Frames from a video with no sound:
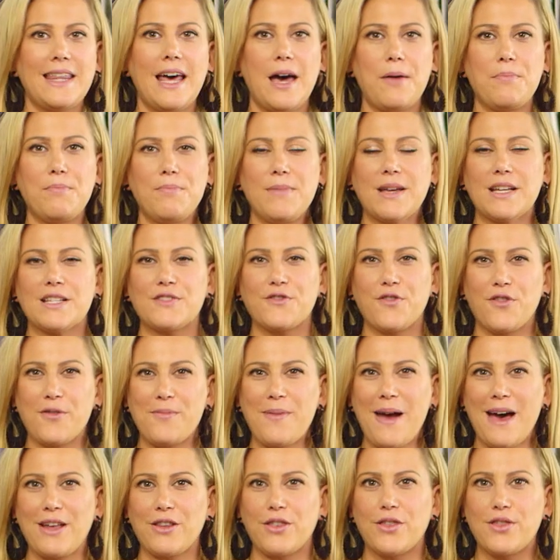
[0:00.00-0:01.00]
that mix for
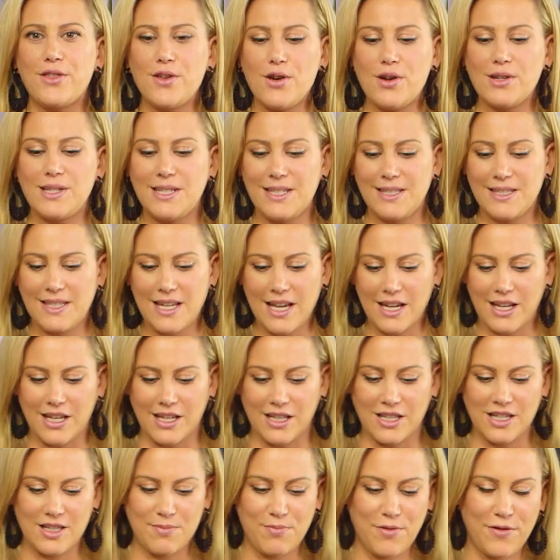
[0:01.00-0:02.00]
about 30
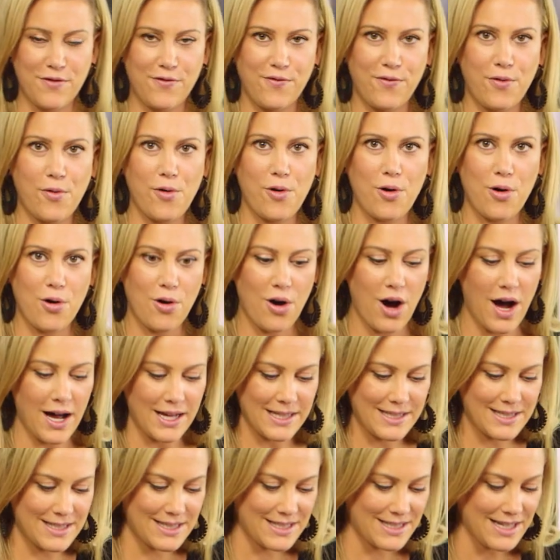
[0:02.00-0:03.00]
seconds before I
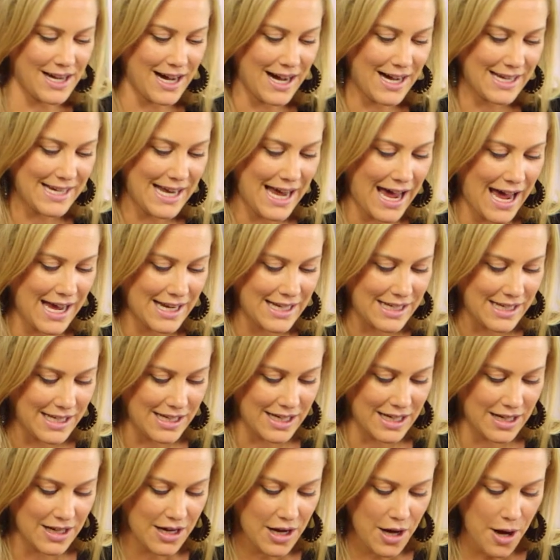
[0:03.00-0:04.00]
start
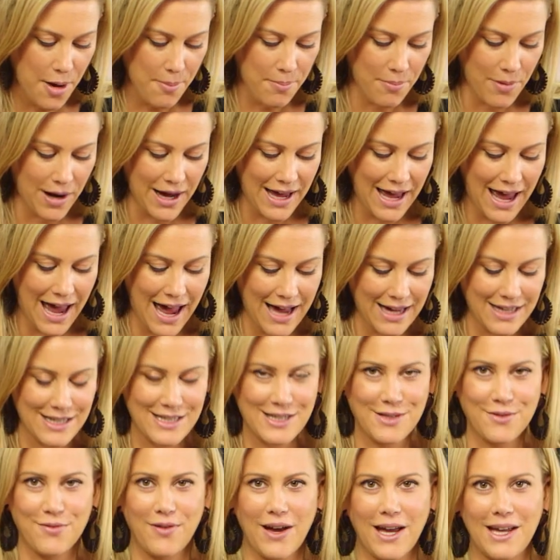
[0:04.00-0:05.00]
adding my
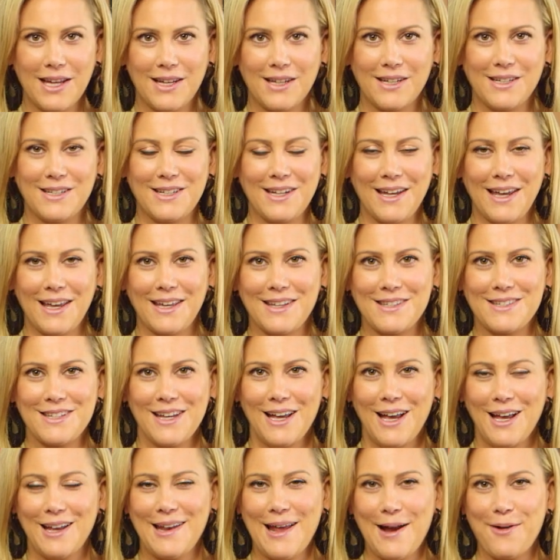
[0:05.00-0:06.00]
activated yeast.
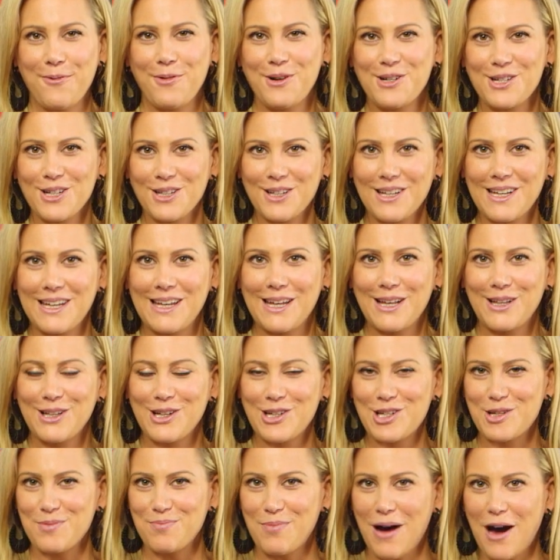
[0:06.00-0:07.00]
Now, originally
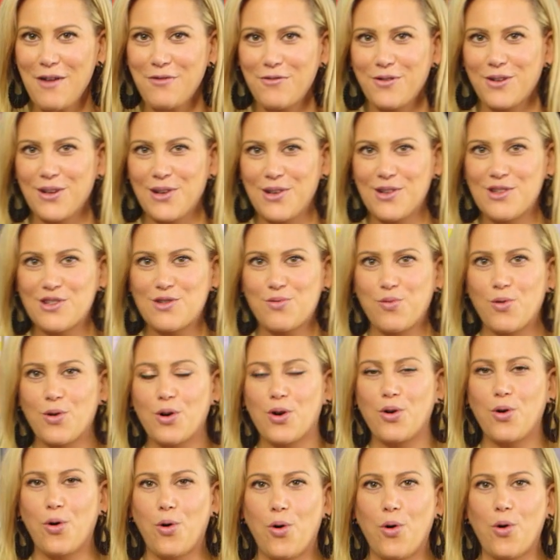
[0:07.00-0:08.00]
English muffins were
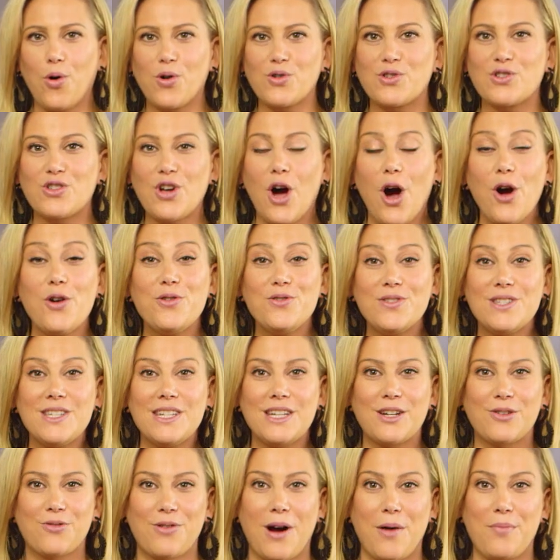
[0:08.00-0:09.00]
called
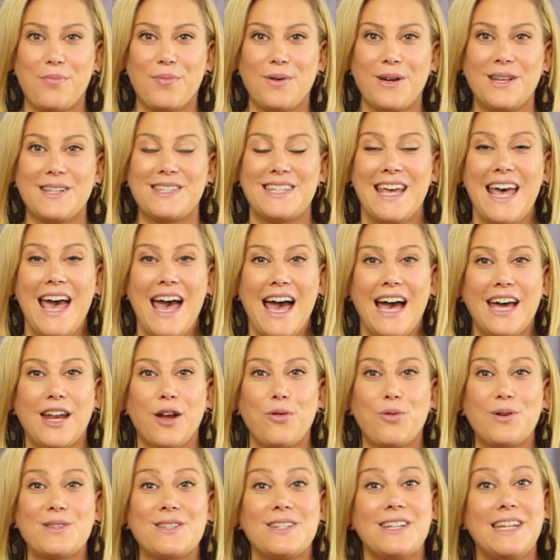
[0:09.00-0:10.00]
toasty crumpets, and it
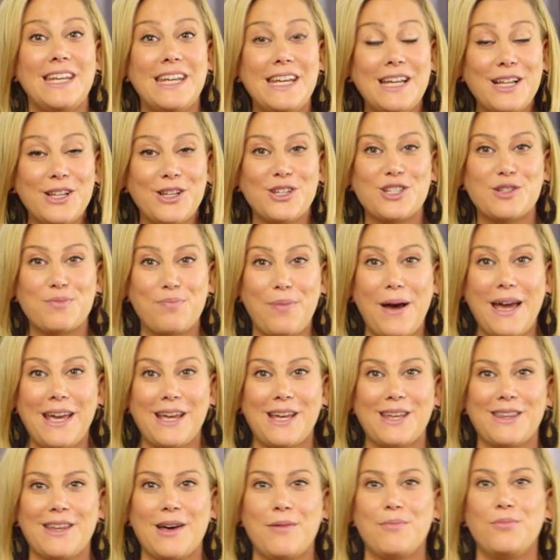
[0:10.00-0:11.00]
was an English
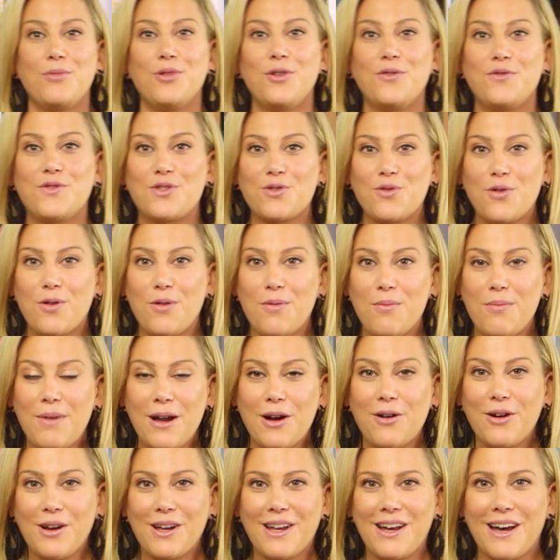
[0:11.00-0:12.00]
baker that moved to
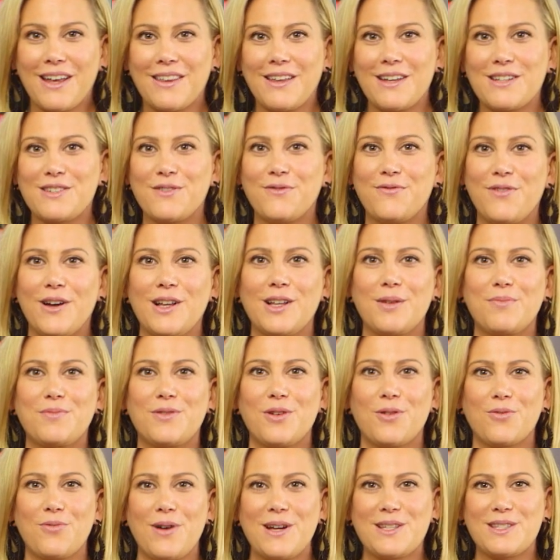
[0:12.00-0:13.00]
America that developed
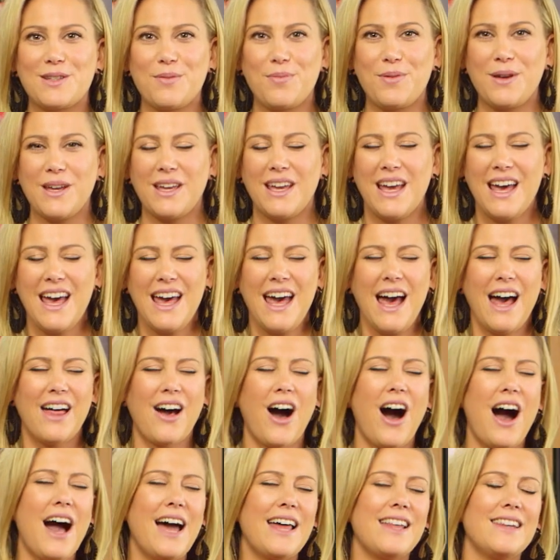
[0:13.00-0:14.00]
the recipe.
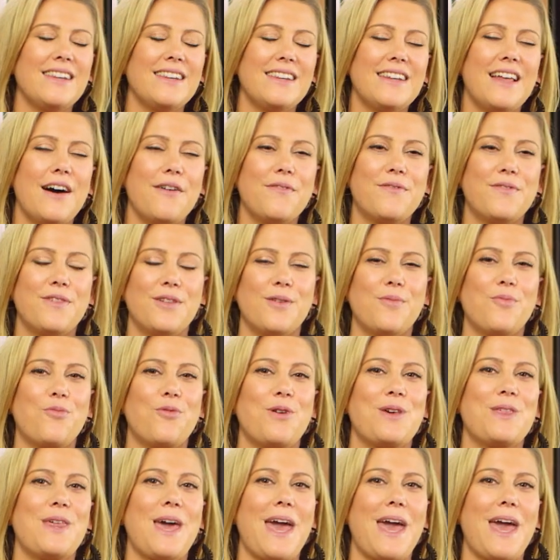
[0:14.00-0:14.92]
I love them with